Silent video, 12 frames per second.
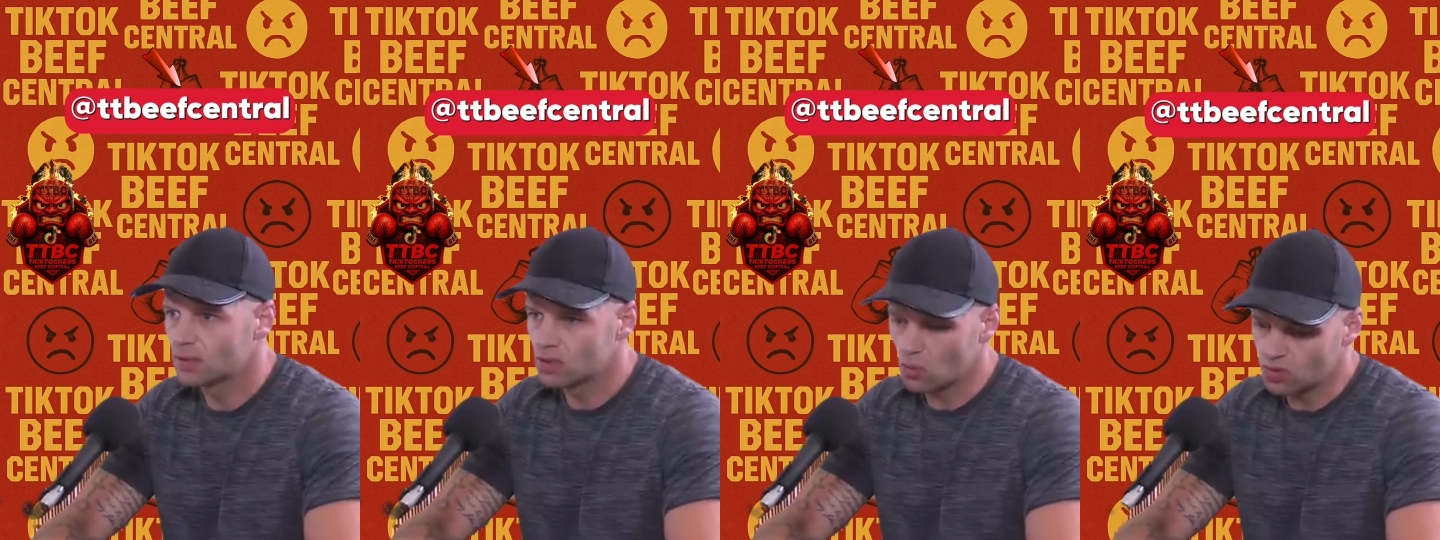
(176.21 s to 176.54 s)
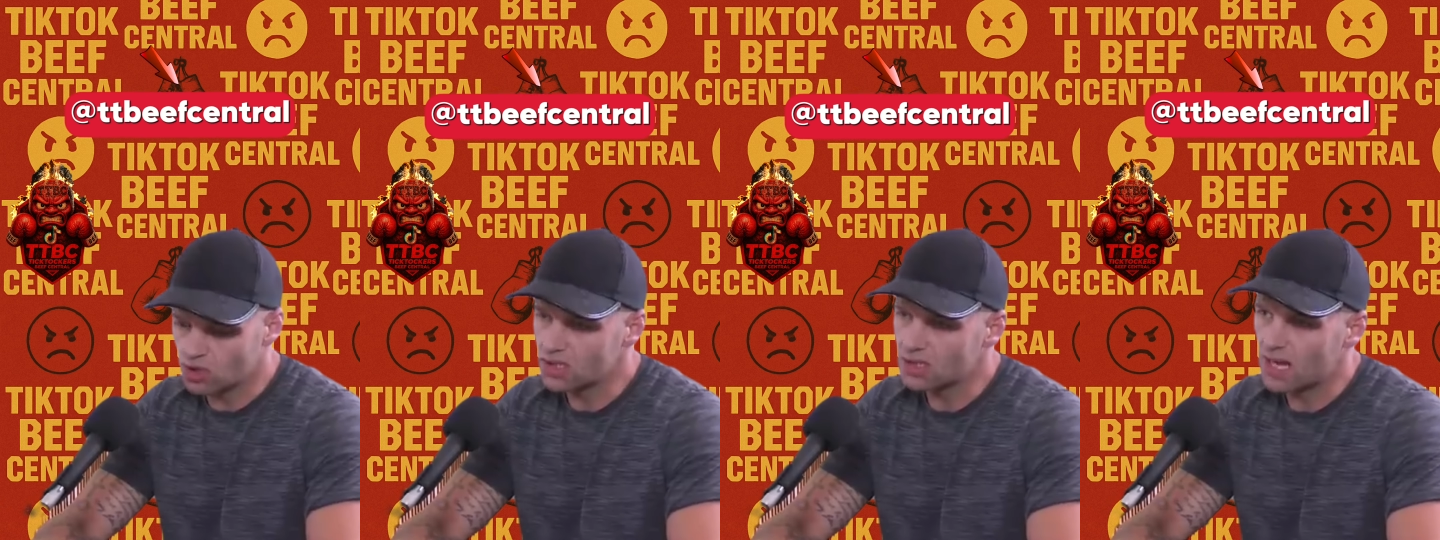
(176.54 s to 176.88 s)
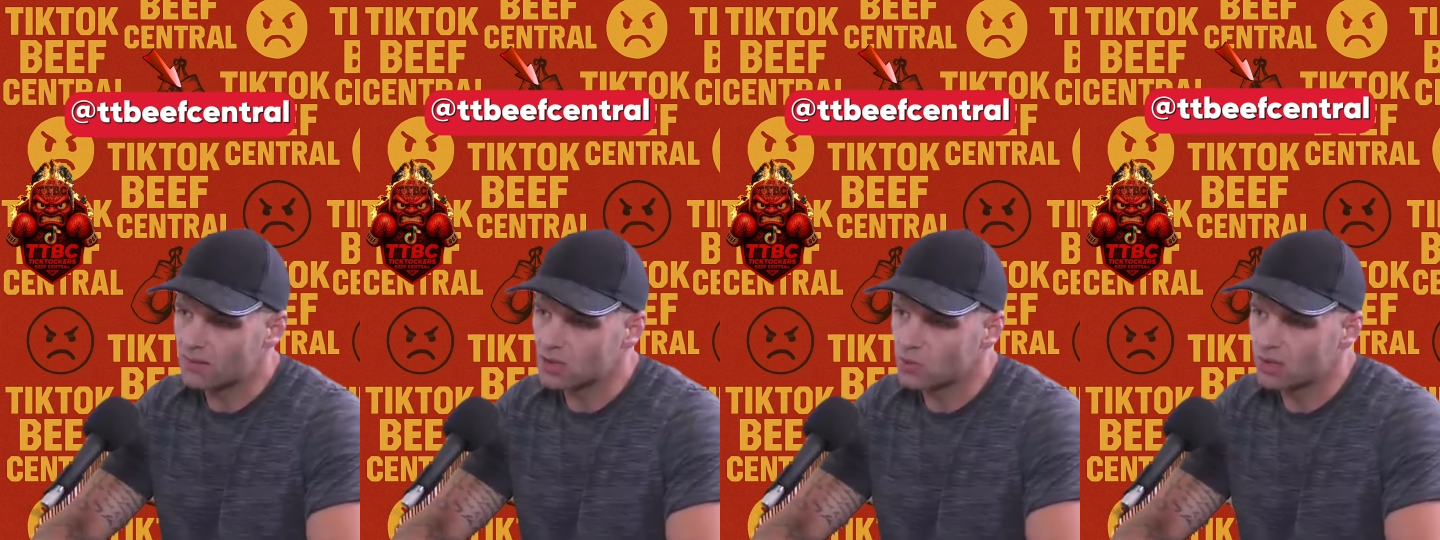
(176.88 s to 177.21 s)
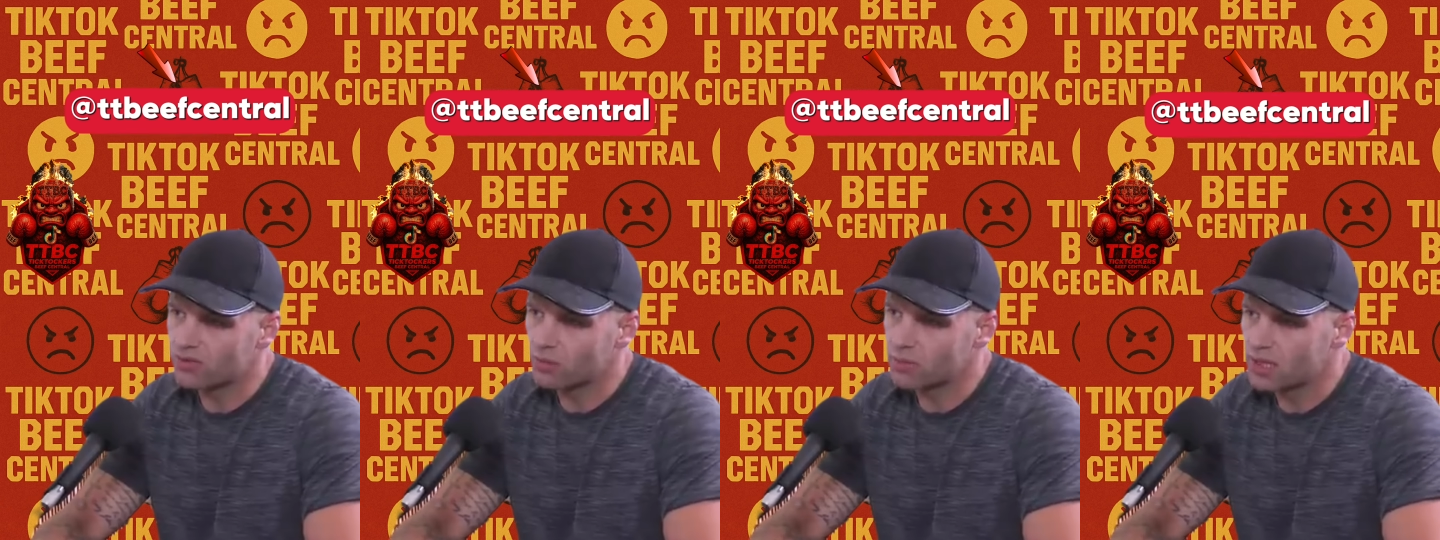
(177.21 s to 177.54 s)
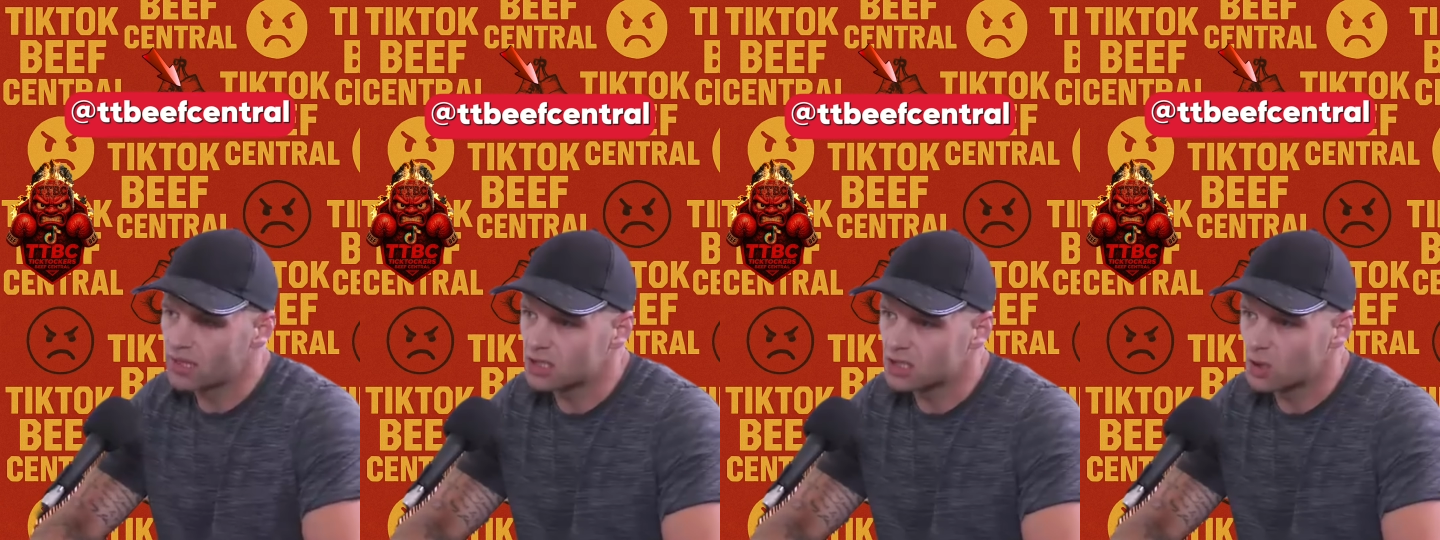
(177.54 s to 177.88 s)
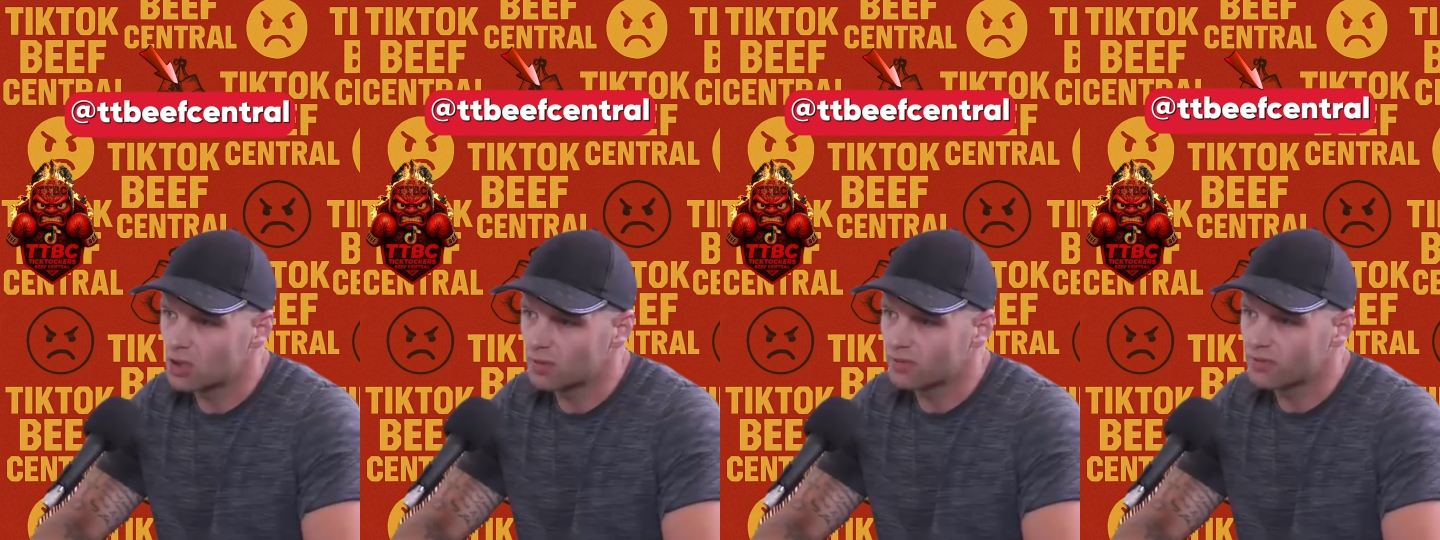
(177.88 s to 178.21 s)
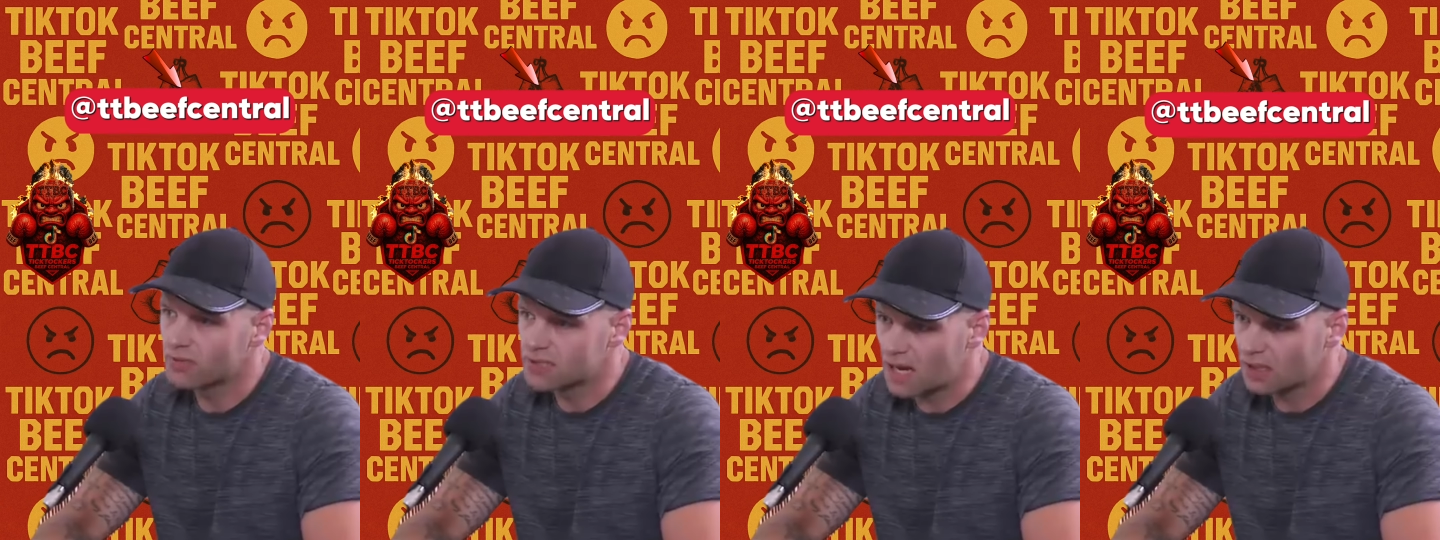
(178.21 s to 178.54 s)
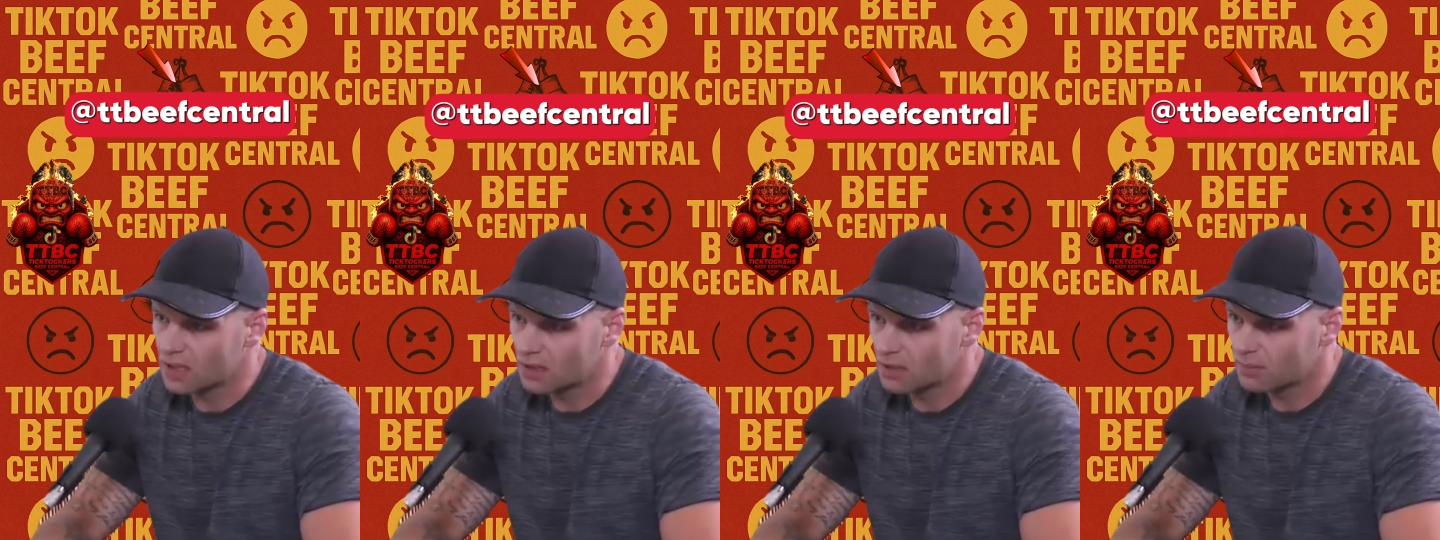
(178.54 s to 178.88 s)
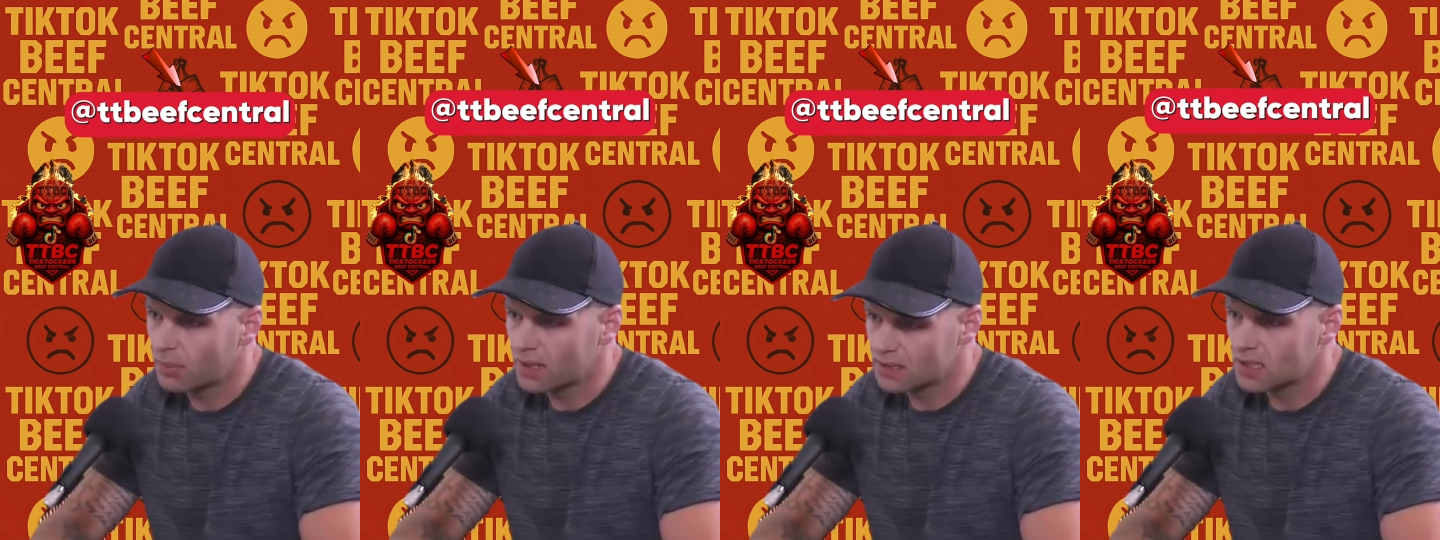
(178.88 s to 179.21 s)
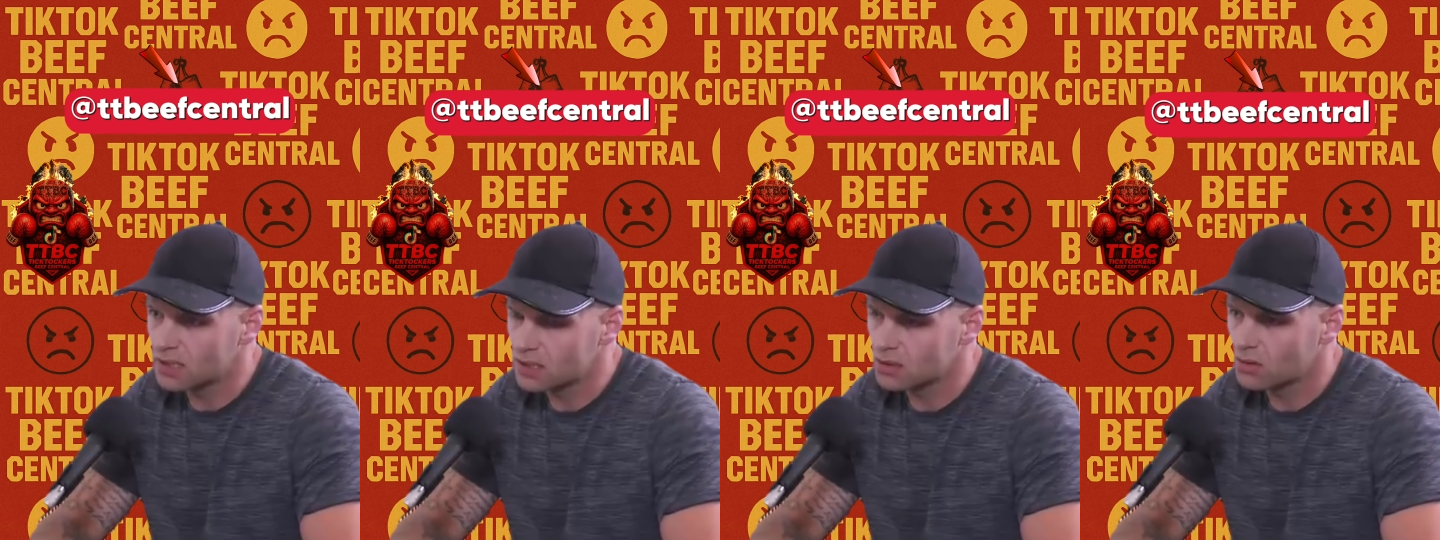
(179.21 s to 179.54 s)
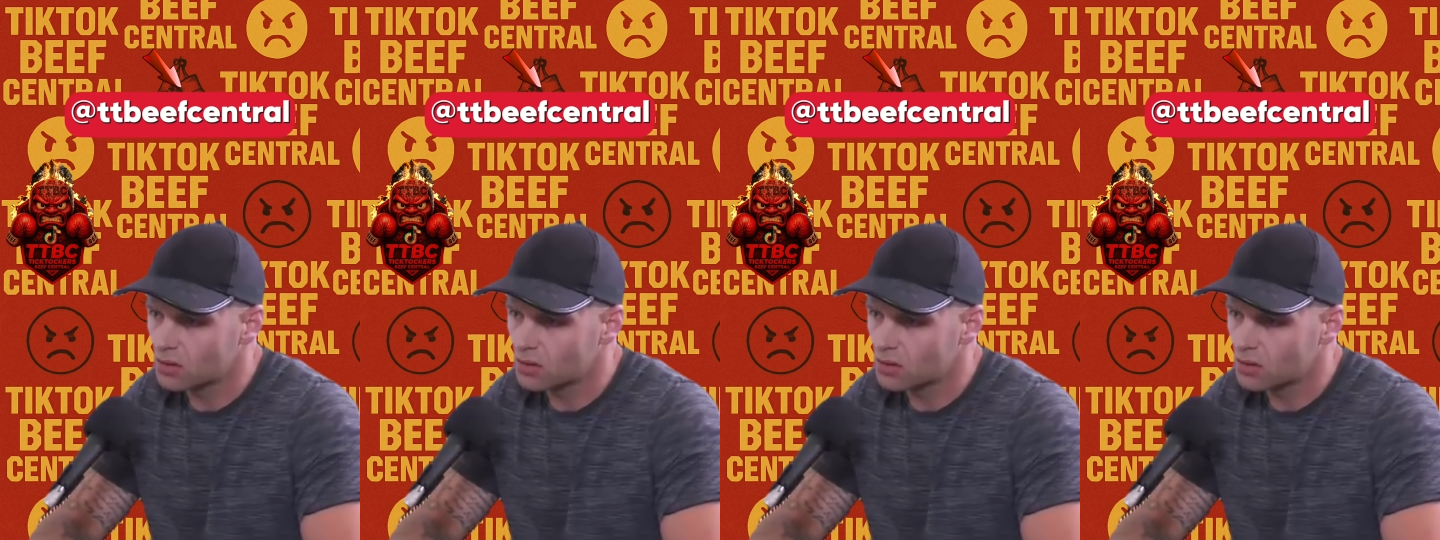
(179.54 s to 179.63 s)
So 3 times a week from the age of 12, Danny, by Dyson